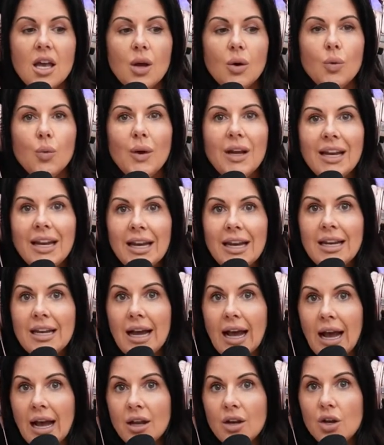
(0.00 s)
We did
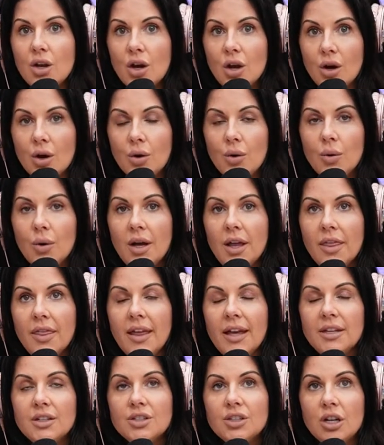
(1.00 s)
not know
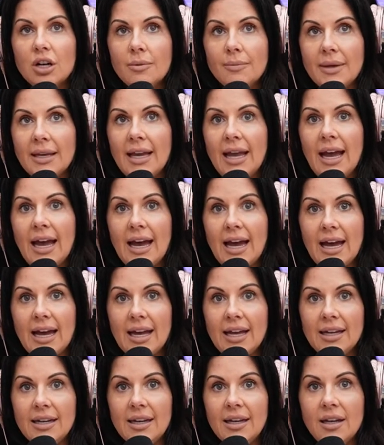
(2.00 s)
that Jeremy
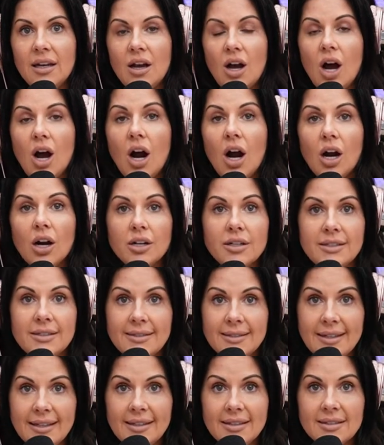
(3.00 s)
had heart
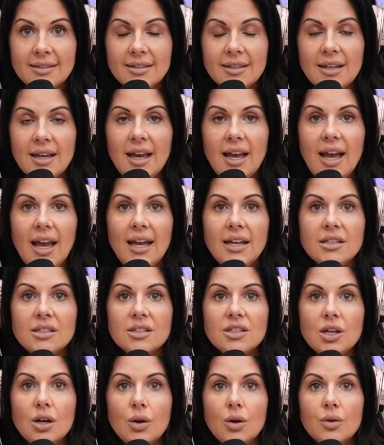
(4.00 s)
disease. And
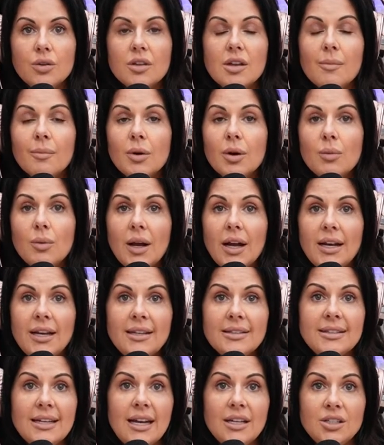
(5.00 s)
so number one
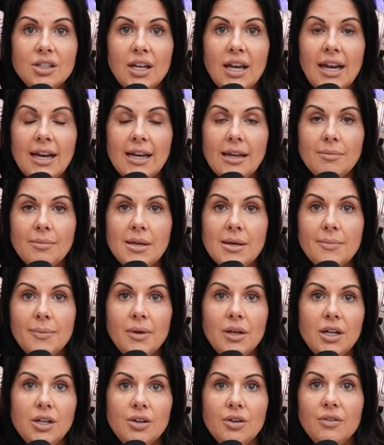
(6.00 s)
is educating
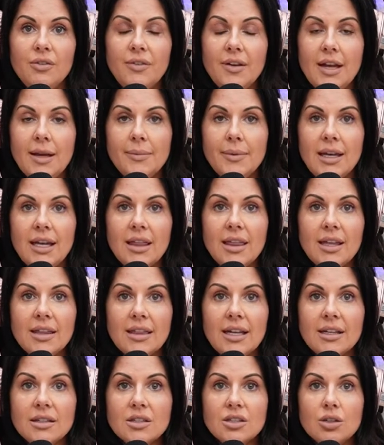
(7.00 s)
people in your family. I think
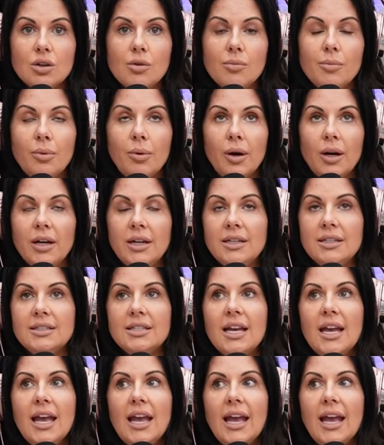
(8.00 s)
that's so important.